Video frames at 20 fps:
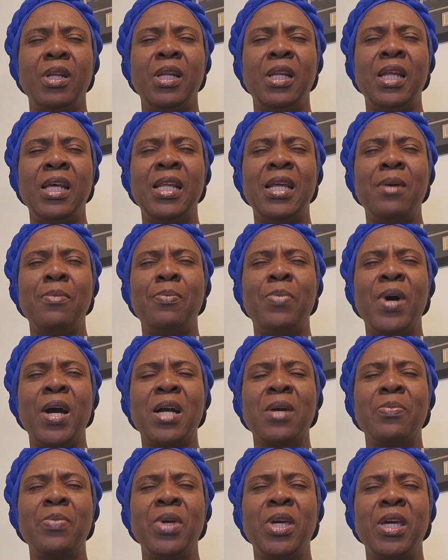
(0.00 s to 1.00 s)
Let that
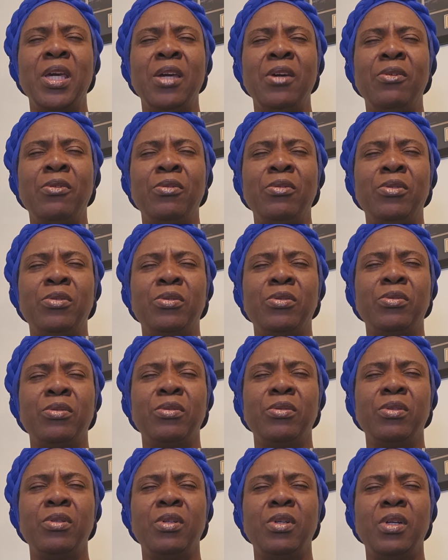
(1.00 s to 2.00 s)
back be healed.
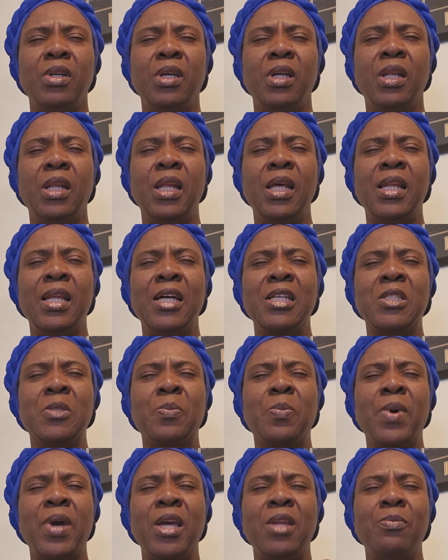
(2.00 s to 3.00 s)
Let that
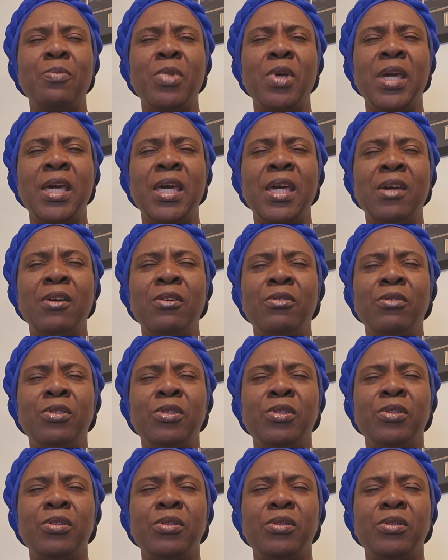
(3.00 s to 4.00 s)
spine be healed.
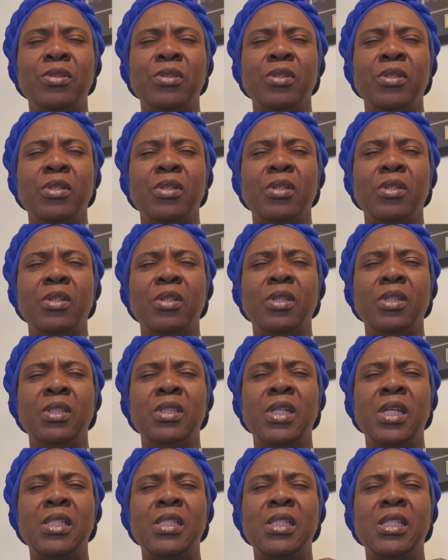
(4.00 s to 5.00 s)

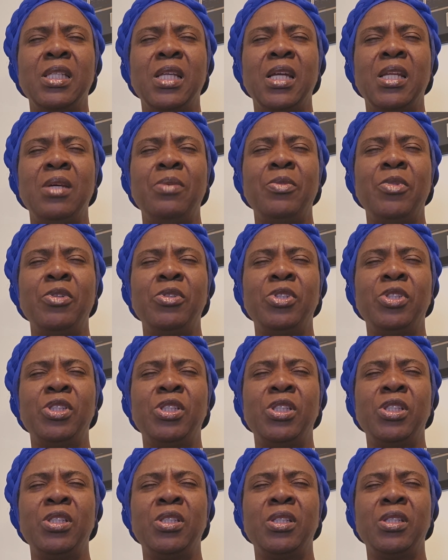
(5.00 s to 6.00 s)
Yes, in the name of
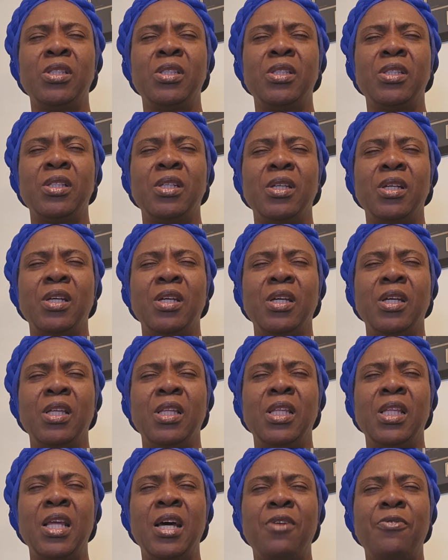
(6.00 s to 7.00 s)
Jesus.
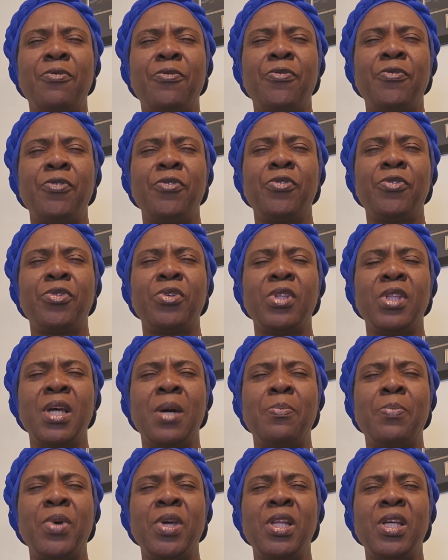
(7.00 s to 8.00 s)
That foot,
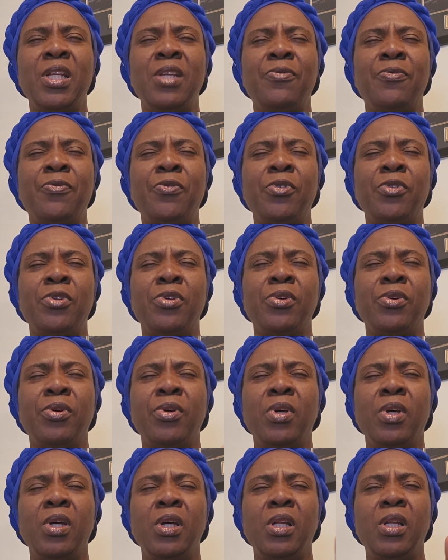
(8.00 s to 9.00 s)
that pain in the foot,
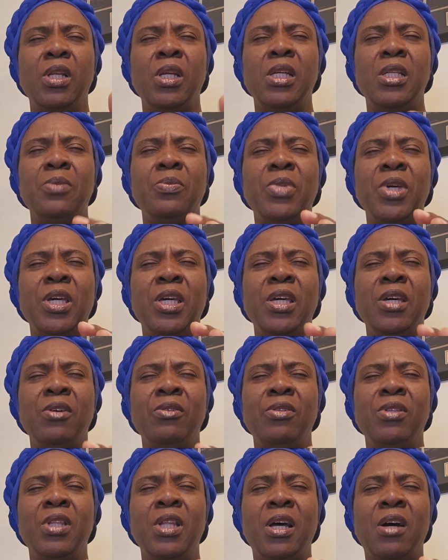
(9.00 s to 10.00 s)
let it be
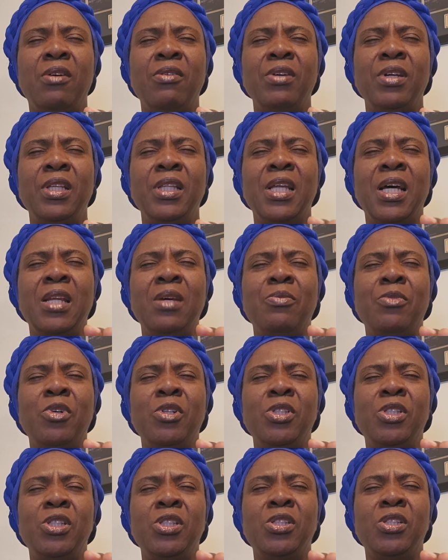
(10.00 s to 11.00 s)
healed now in the name
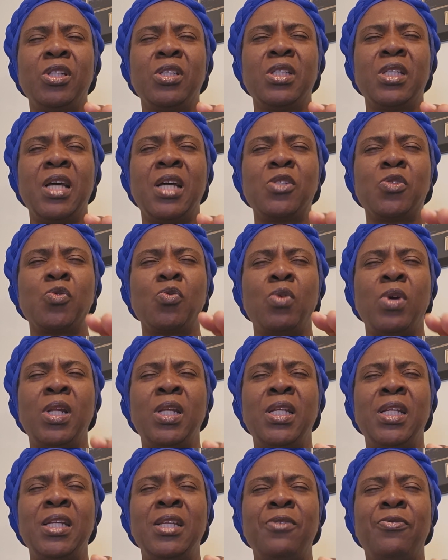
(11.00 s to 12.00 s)
of Jesus. That
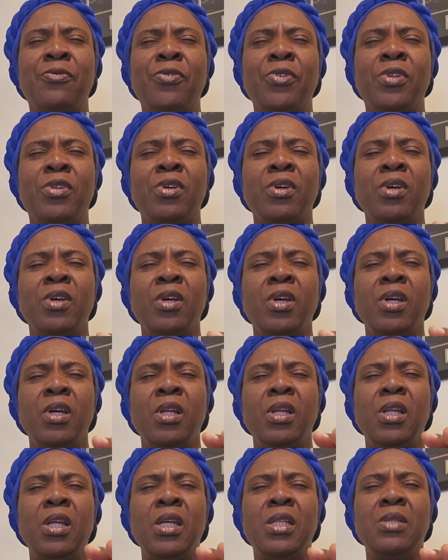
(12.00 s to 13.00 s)
swelling in the feet,
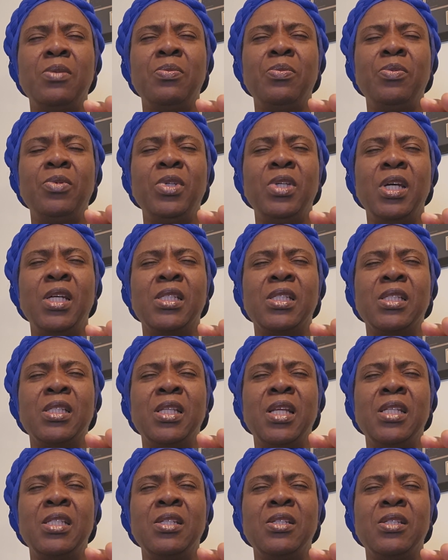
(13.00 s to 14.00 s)
let it, yes,
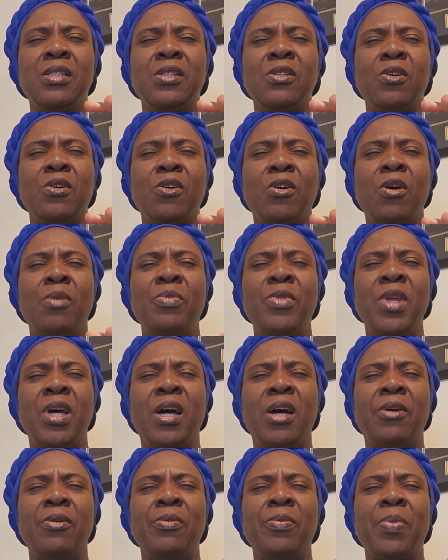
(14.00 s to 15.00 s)
let it come
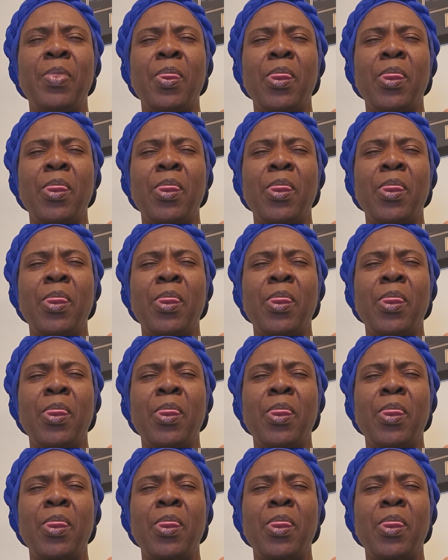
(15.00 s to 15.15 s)
down.